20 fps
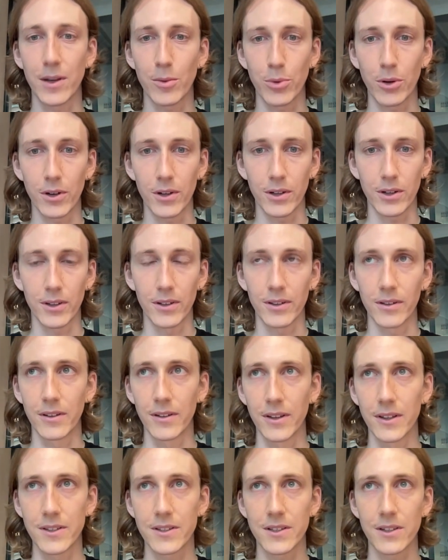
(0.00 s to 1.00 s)
their protocol.
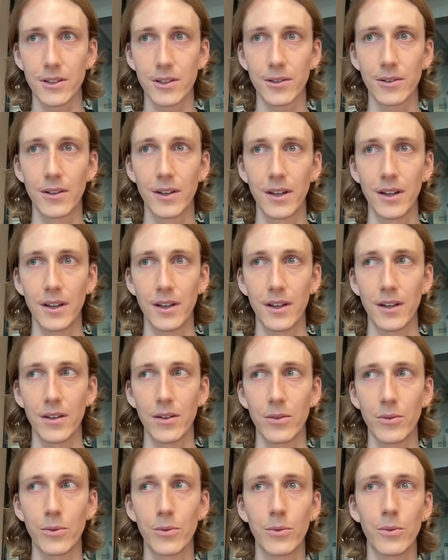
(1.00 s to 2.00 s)
So
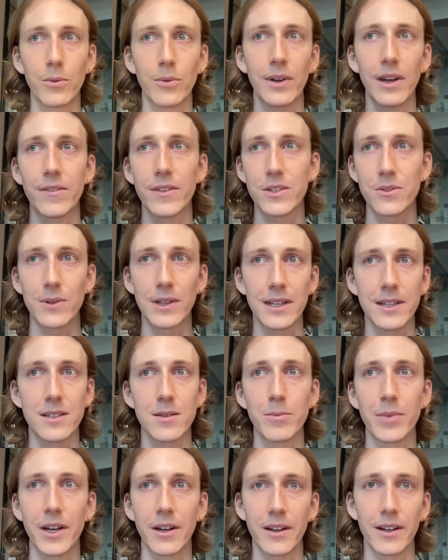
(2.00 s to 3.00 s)
we have this really
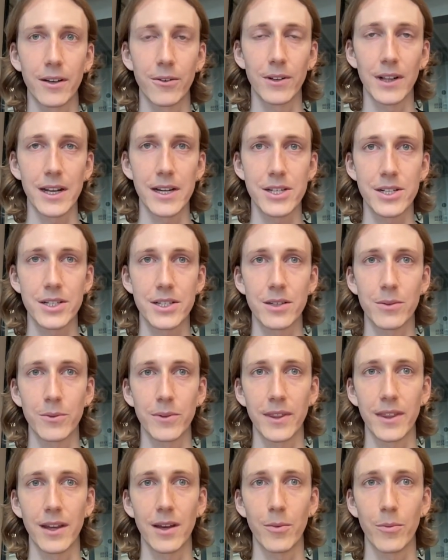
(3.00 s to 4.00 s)
symbiotic relationship
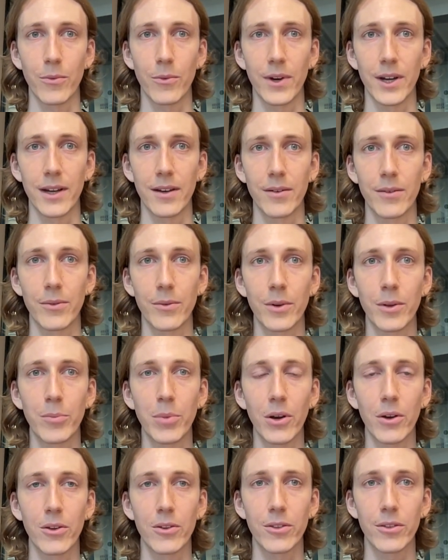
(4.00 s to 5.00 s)
with them where we
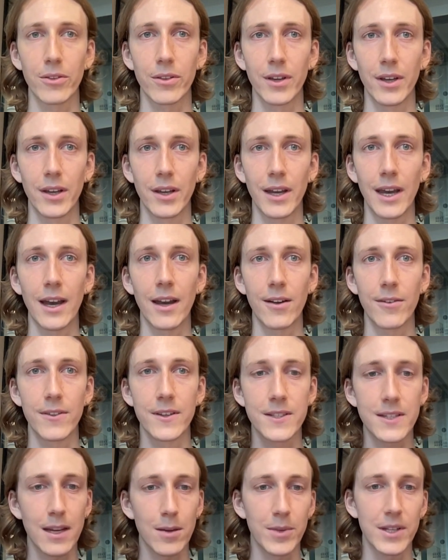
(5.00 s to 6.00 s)
both have the
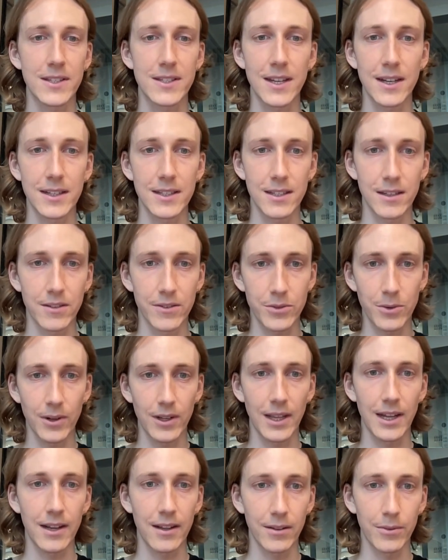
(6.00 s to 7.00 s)
same incentives.
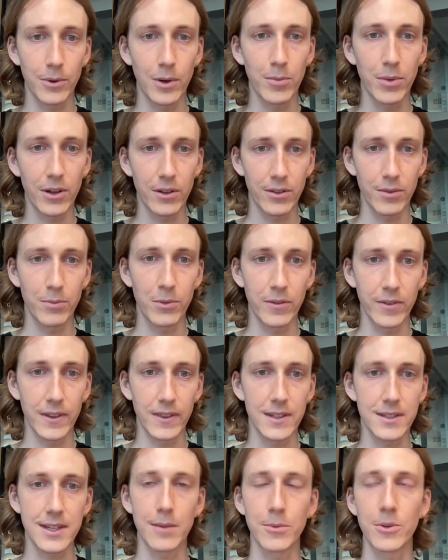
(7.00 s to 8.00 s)
We're both moving
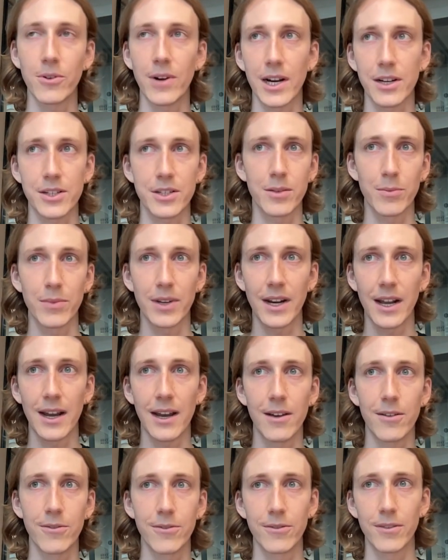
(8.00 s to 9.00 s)
the same direction, but
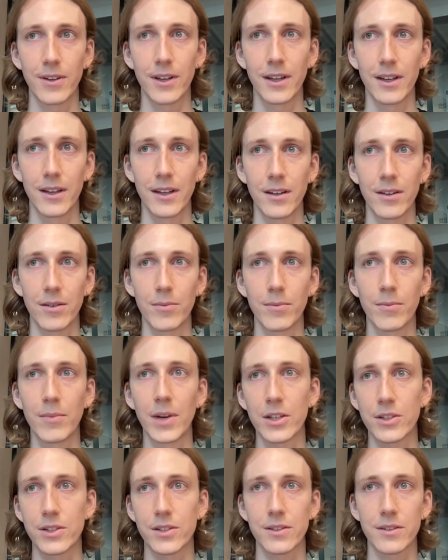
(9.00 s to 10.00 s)
have
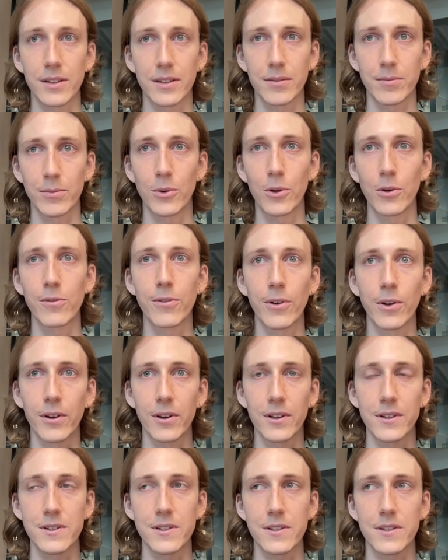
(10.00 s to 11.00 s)
much more
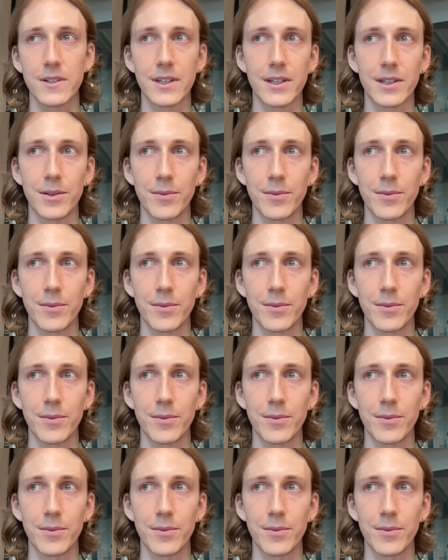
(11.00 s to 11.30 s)
focused